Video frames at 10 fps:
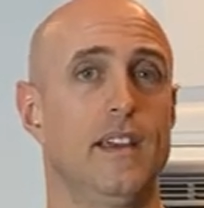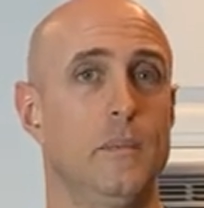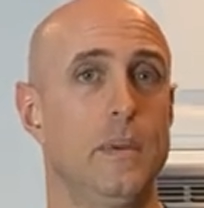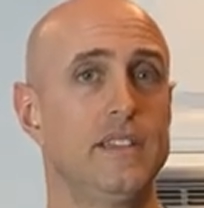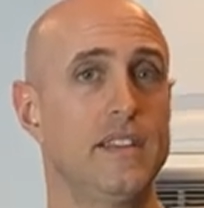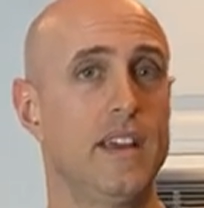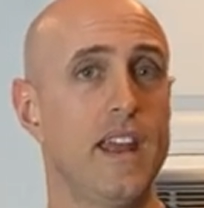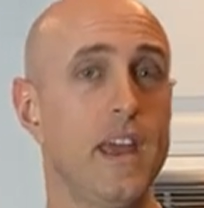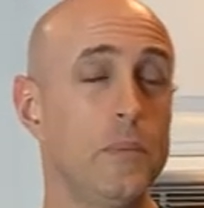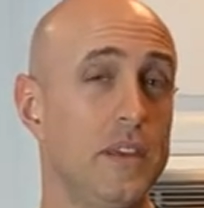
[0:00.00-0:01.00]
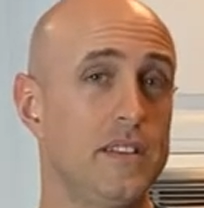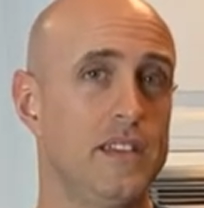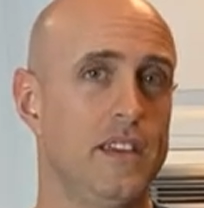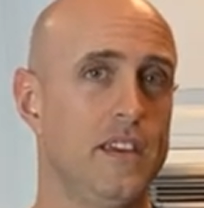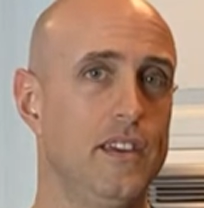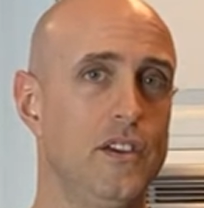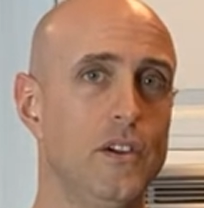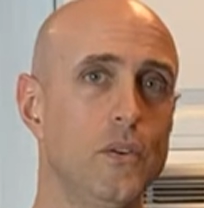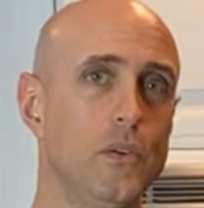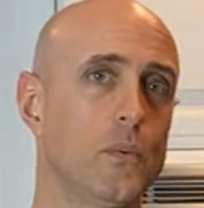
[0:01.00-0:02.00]
PCNA,
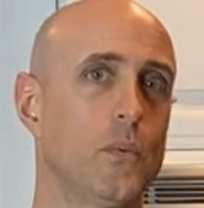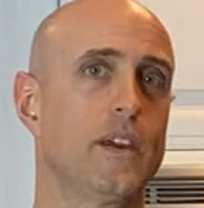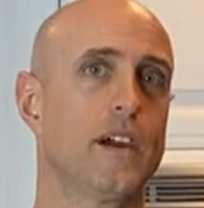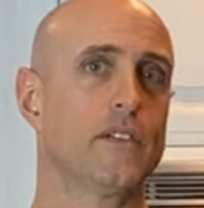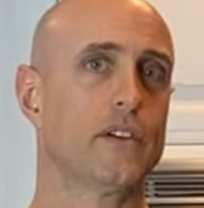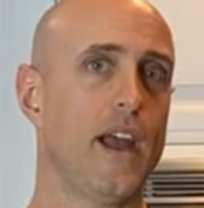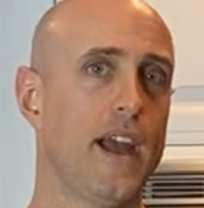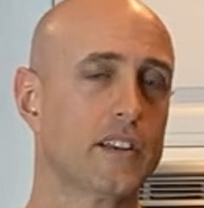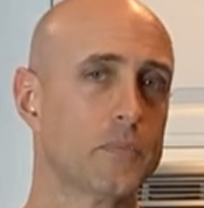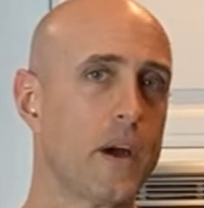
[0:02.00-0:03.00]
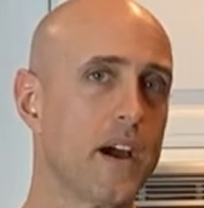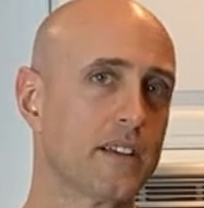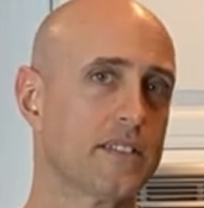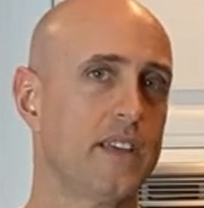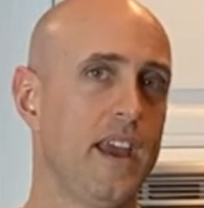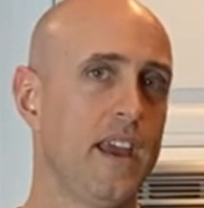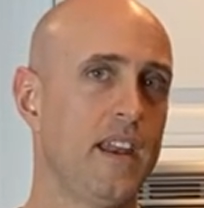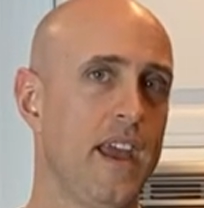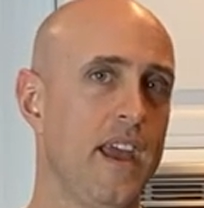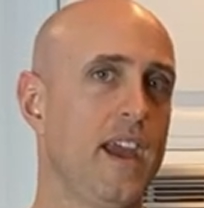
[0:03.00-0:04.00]
PCEU. We cover Xbox
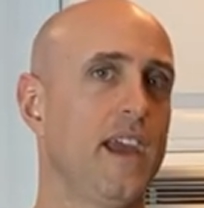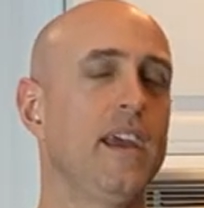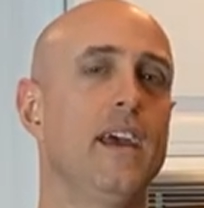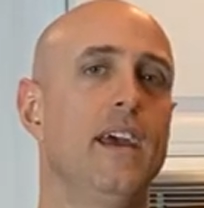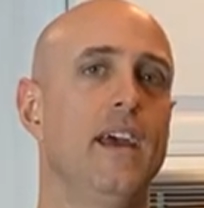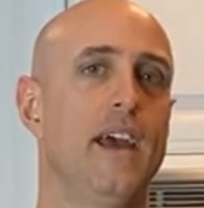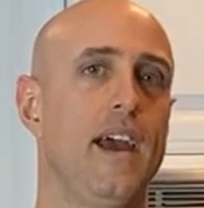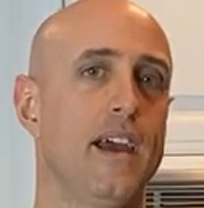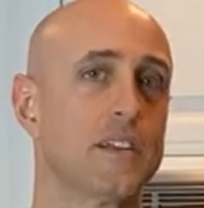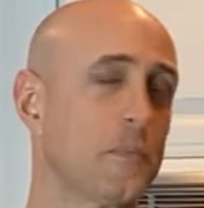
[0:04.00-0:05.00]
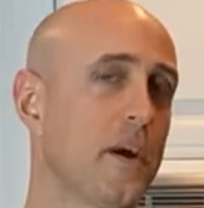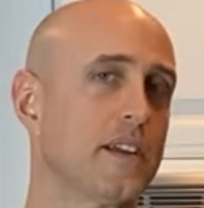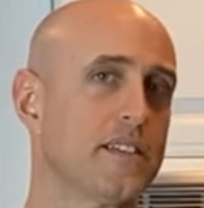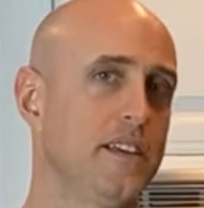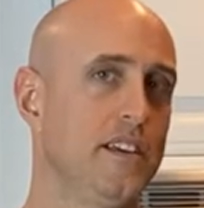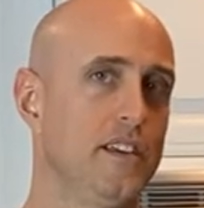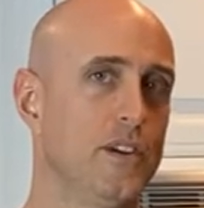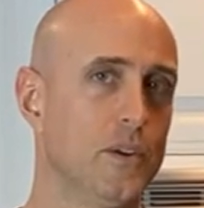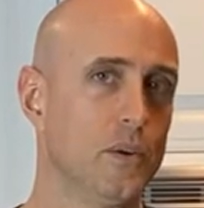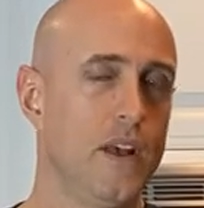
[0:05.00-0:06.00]
NA, Xbox
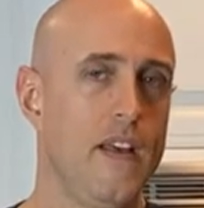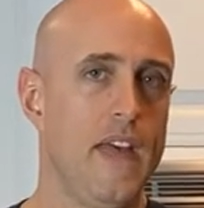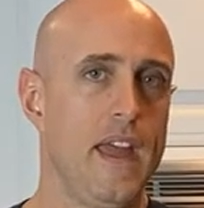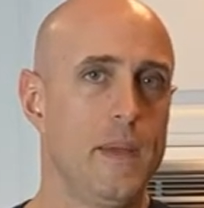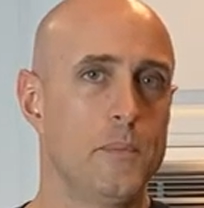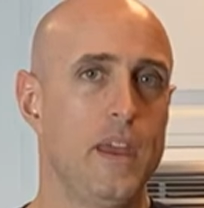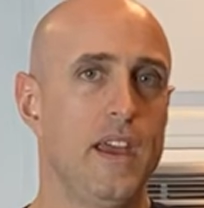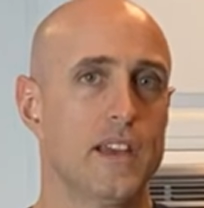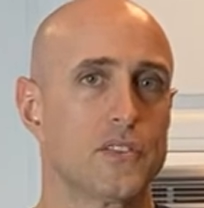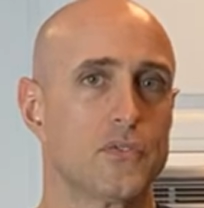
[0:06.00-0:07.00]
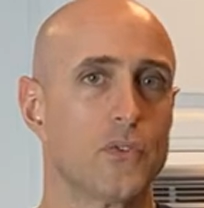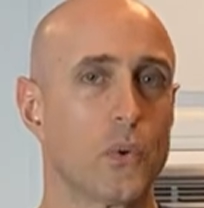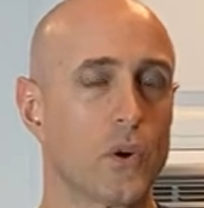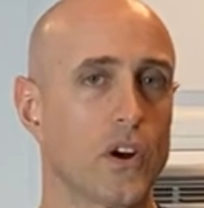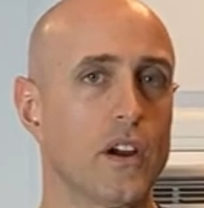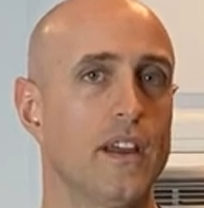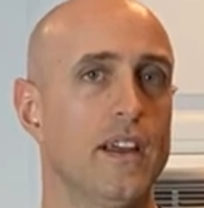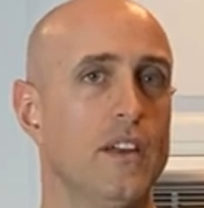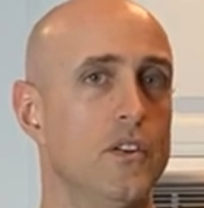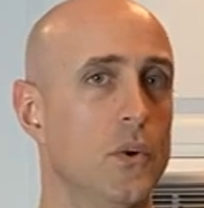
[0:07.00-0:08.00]
EU, PS4
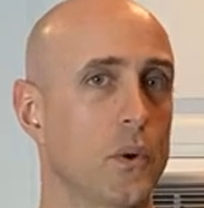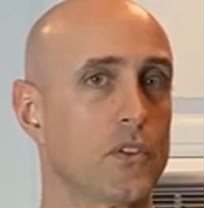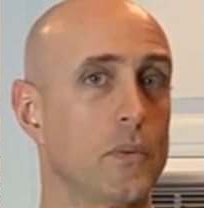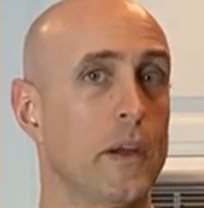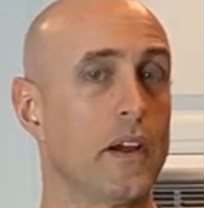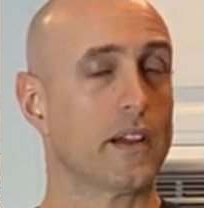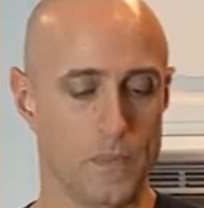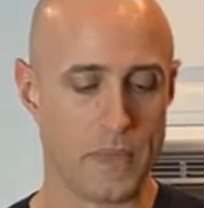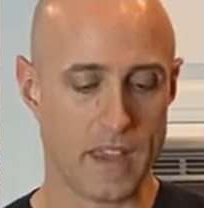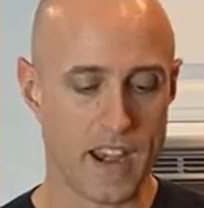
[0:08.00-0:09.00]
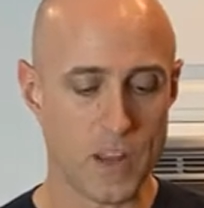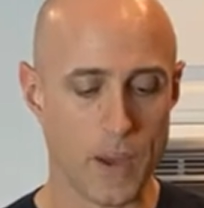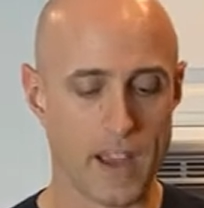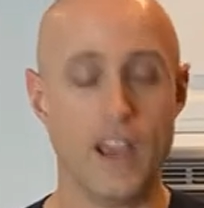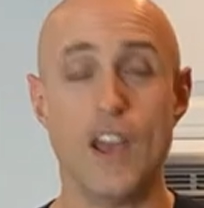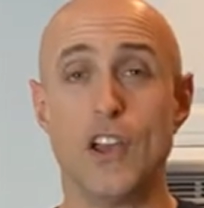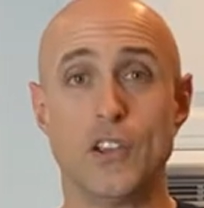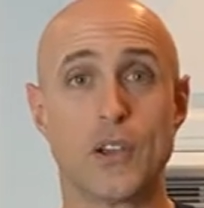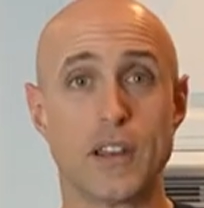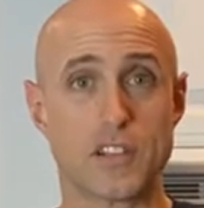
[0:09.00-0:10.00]
North America. Anyway,
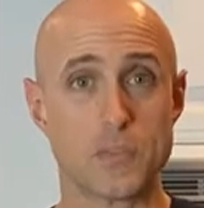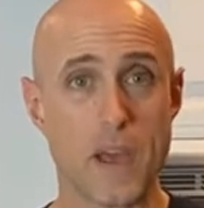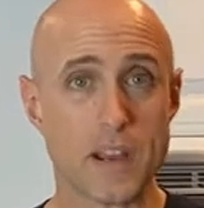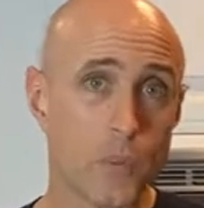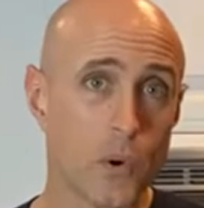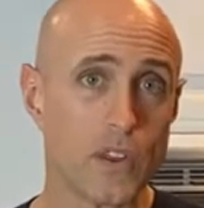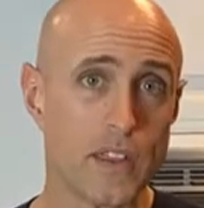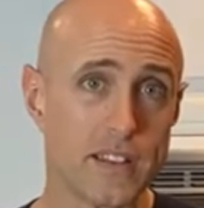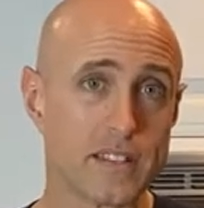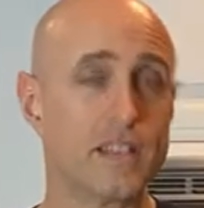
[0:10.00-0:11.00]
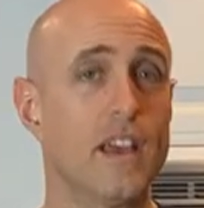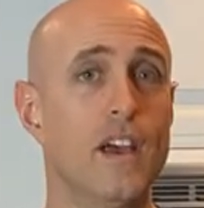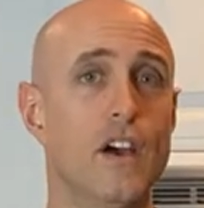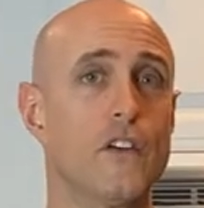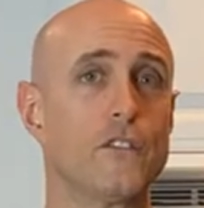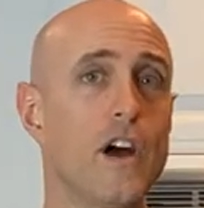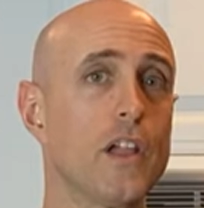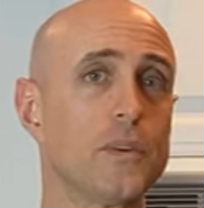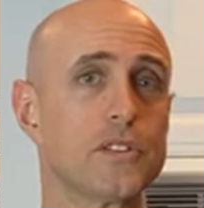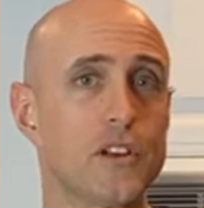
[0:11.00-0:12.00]
you can expect more of this.
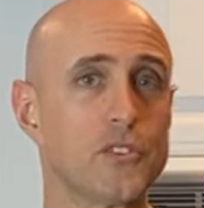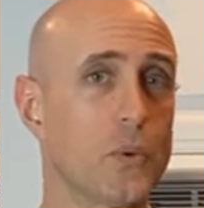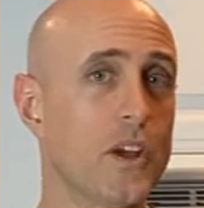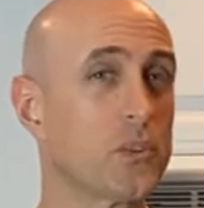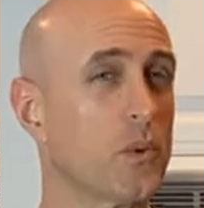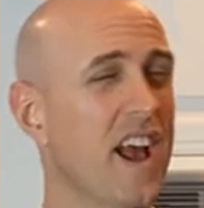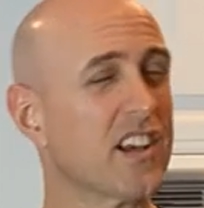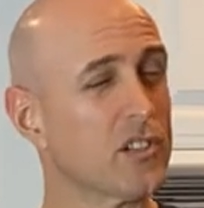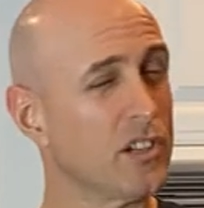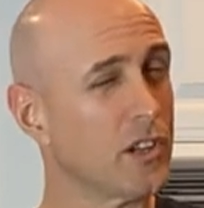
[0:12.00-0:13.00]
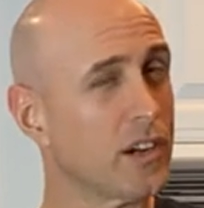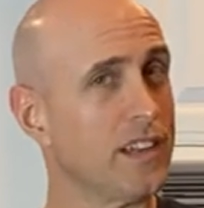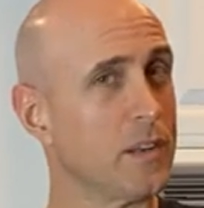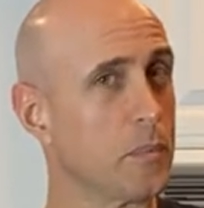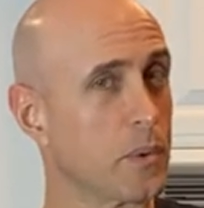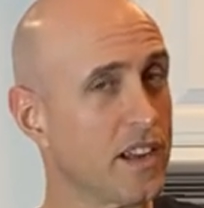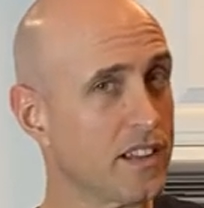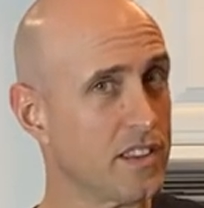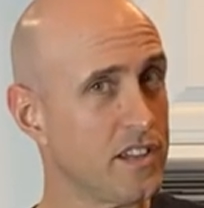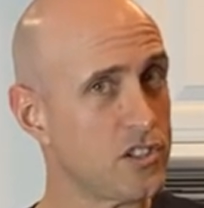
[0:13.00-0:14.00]
Follow us on Twitch. We're actually looking to bring
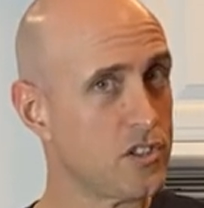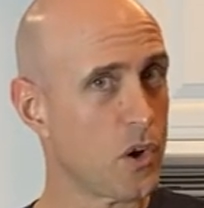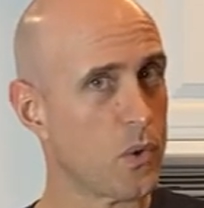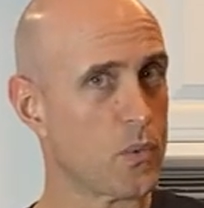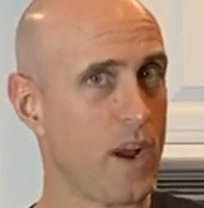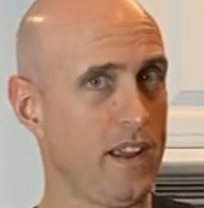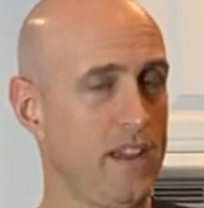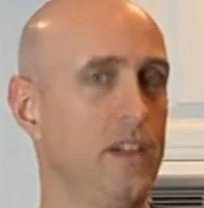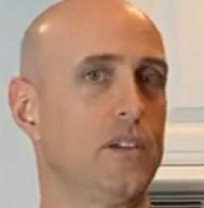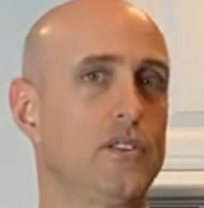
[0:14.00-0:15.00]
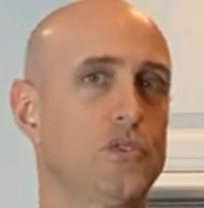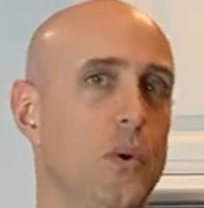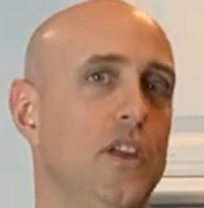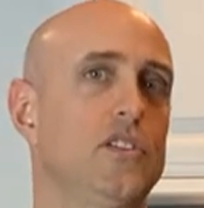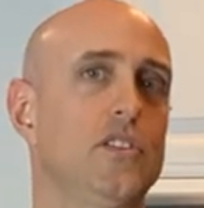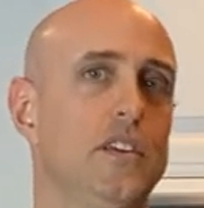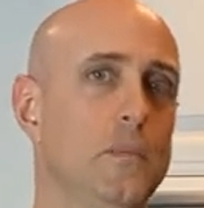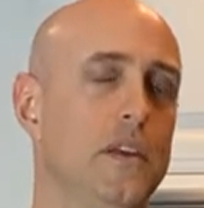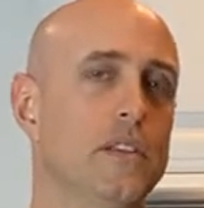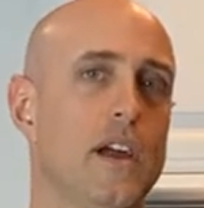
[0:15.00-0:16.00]
this show right here to Twitch. I think it'd
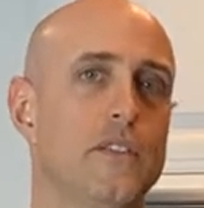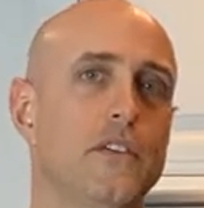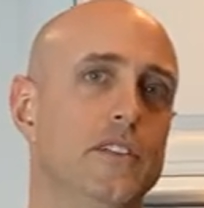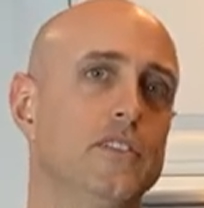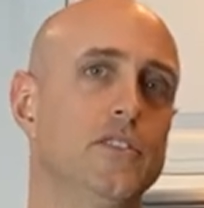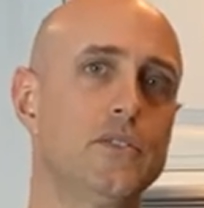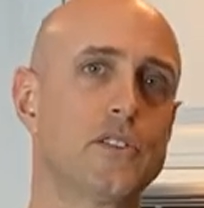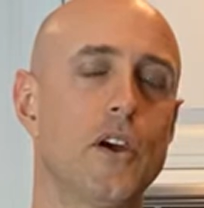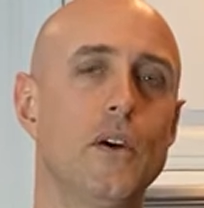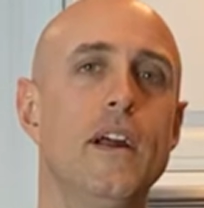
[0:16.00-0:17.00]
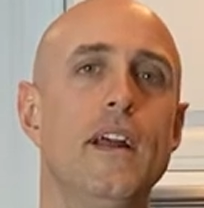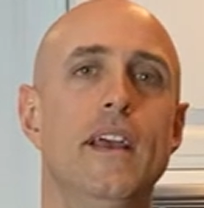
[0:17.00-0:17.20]
be a lot of fun to do so.